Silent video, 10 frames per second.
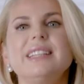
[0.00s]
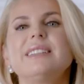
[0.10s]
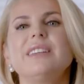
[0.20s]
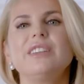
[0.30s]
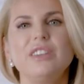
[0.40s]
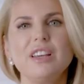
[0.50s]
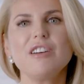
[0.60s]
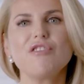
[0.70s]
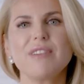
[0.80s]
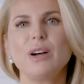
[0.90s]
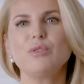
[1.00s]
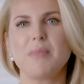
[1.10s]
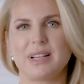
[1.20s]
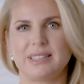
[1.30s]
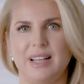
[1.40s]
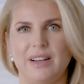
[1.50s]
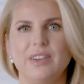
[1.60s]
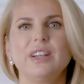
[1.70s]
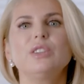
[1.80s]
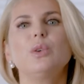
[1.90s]
is a year-round must-have
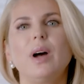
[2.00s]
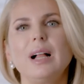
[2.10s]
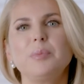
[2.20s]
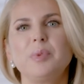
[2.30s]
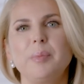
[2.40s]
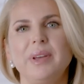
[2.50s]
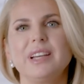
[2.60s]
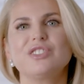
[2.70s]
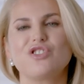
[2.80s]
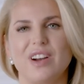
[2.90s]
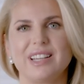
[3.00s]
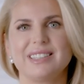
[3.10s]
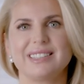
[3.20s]
to help repair dry